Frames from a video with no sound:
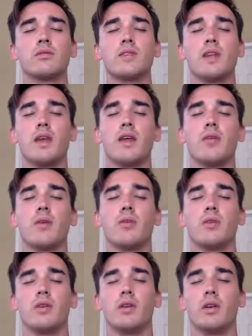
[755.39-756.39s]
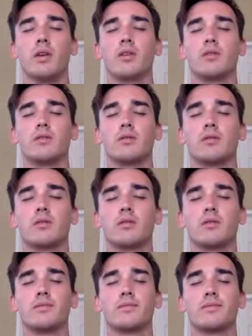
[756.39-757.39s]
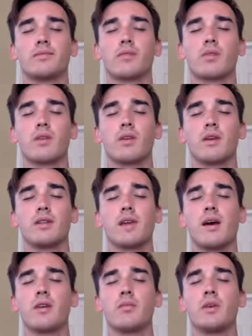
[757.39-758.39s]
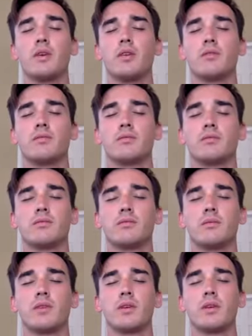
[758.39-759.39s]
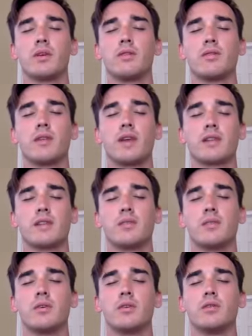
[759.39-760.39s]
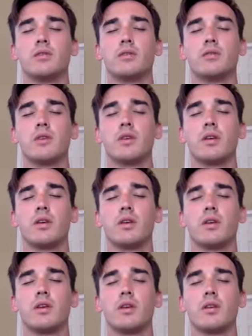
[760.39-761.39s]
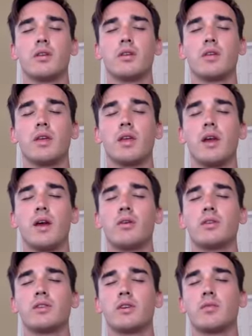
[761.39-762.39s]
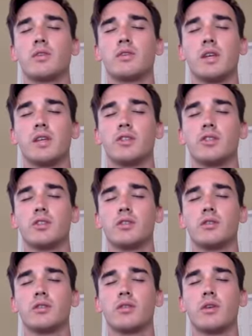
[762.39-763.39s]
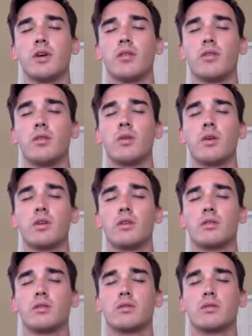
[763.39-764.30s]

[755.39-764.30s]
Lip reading: Today, what we're learning is how to be flexible in our interpretation of the world.